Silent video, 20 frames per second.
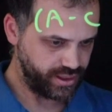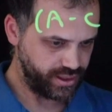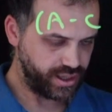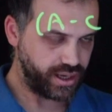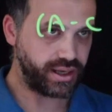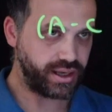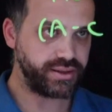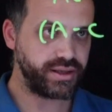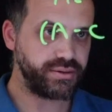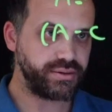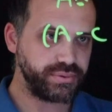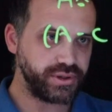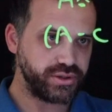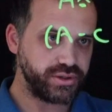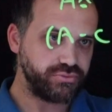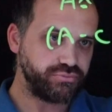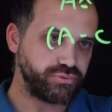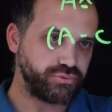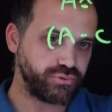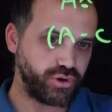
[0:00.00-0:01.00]
And then I'm
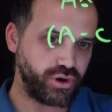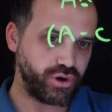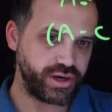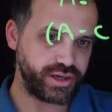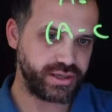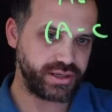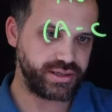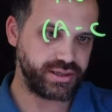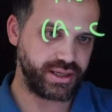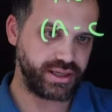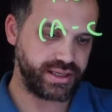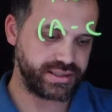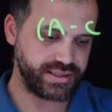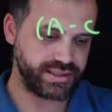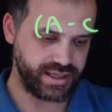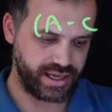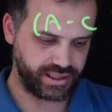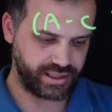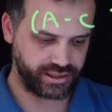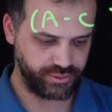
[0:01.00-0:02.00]
going to write in
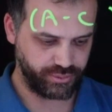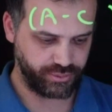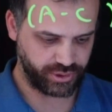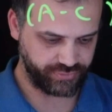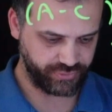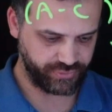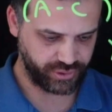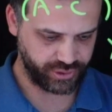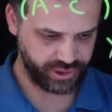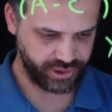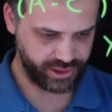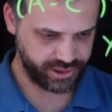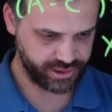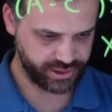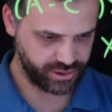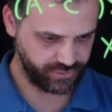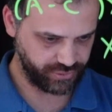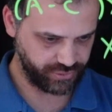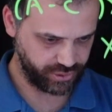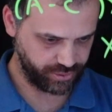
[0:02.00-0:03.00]
exactly what I've got here.
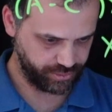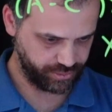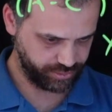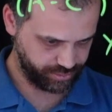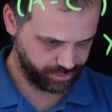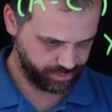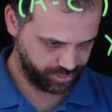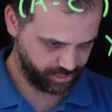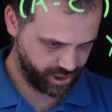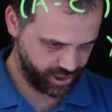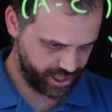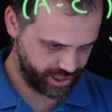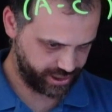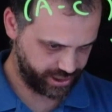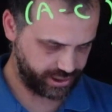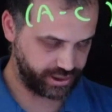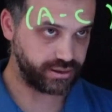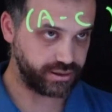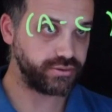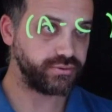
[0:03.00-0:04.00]
So I've got
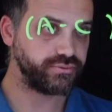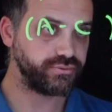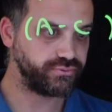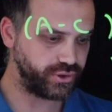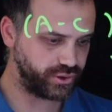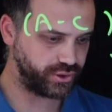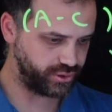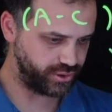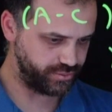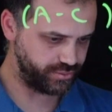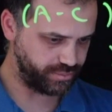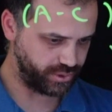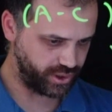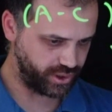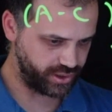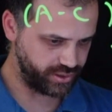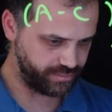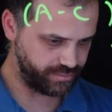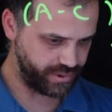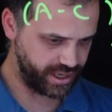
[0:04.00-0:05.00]
bracket followed
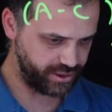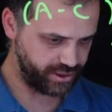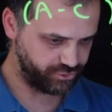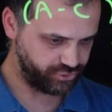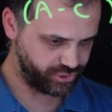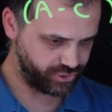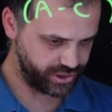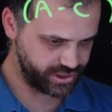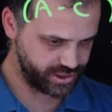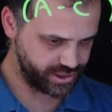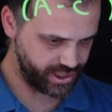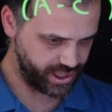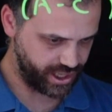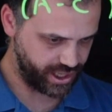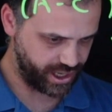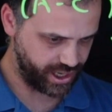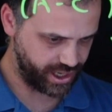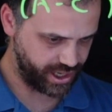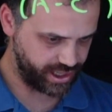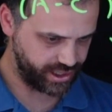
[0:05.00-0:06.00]
by the matrix
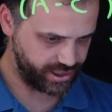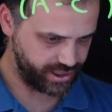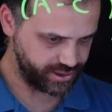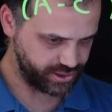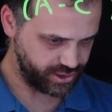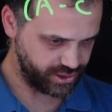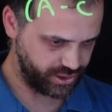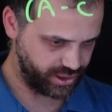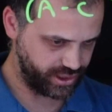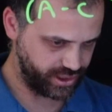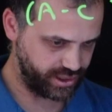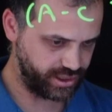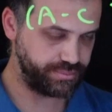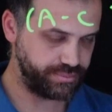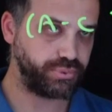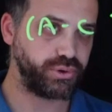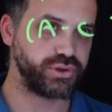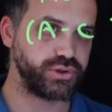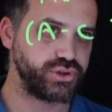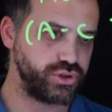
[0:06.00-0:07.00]
A. So
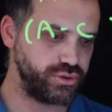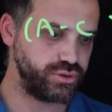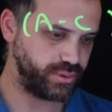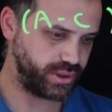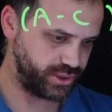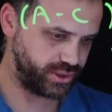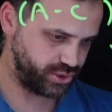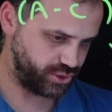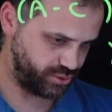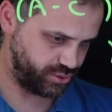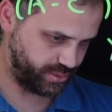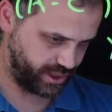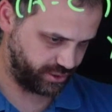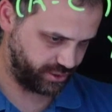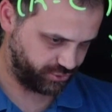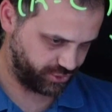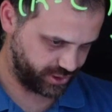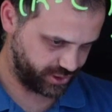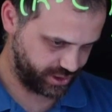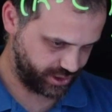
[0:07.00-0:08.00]
put a 2x2
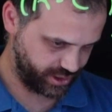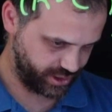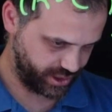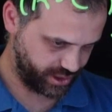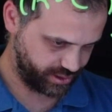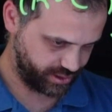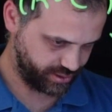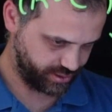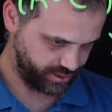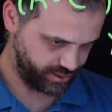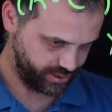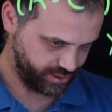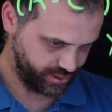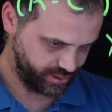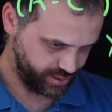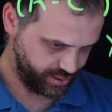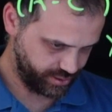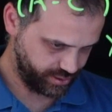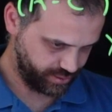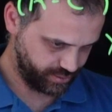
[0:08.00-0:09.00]
matrix in there.
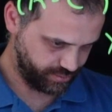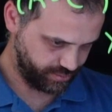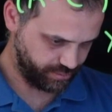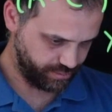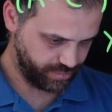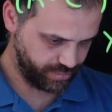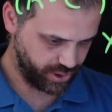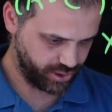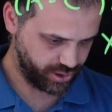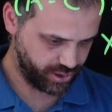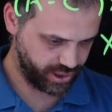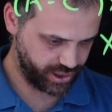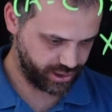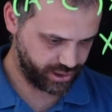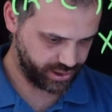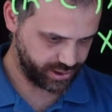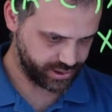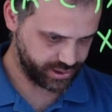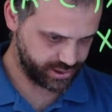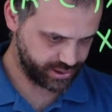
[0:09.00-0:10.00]

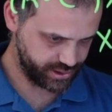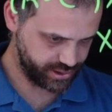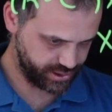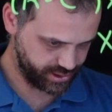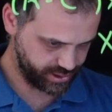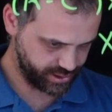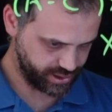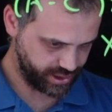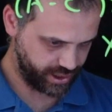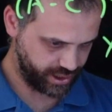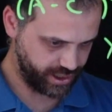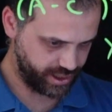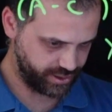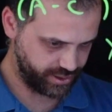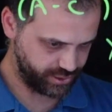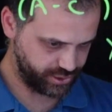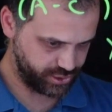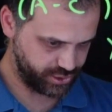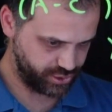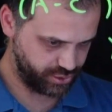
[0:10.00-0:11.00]
Minus
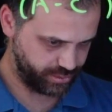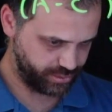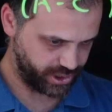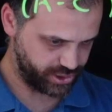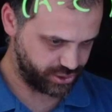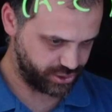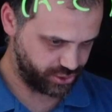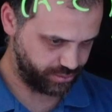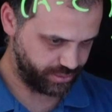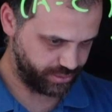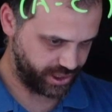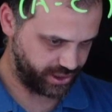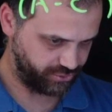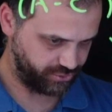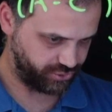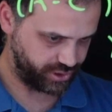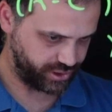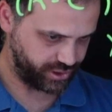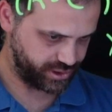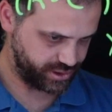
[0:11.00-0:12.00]
another 2x2
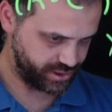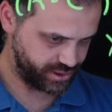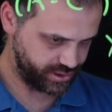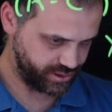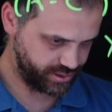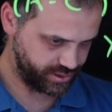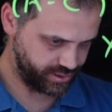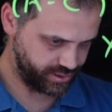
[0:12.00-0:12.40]
matrix.